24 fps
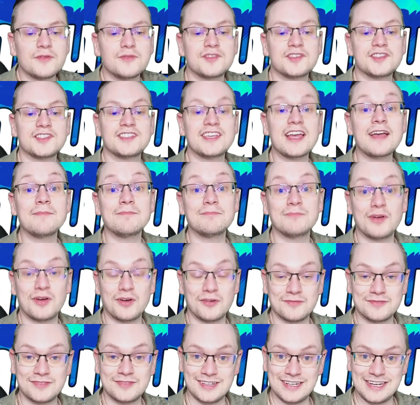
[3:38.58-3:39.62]
some
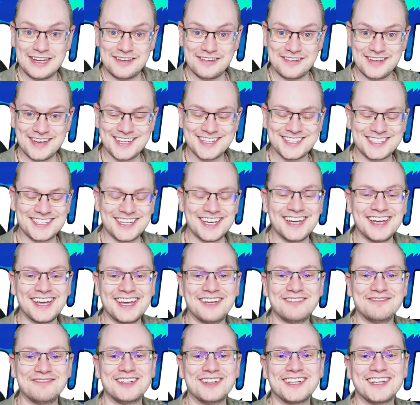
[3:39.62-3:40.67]
of the lyrics
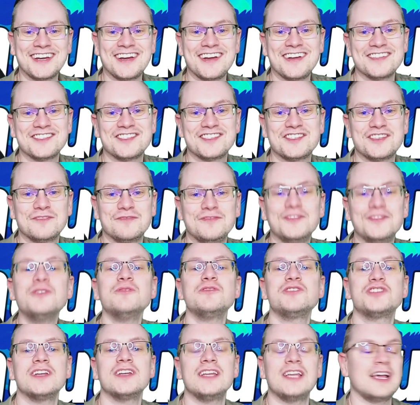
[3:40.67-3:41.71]
in regards to
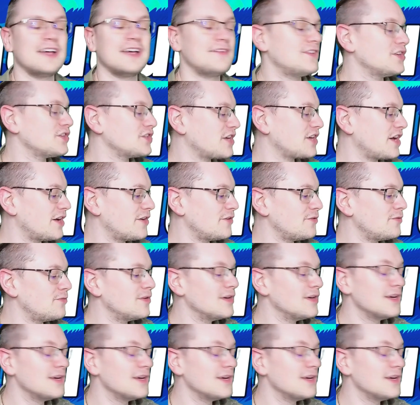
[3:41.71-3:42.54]
Future Lover go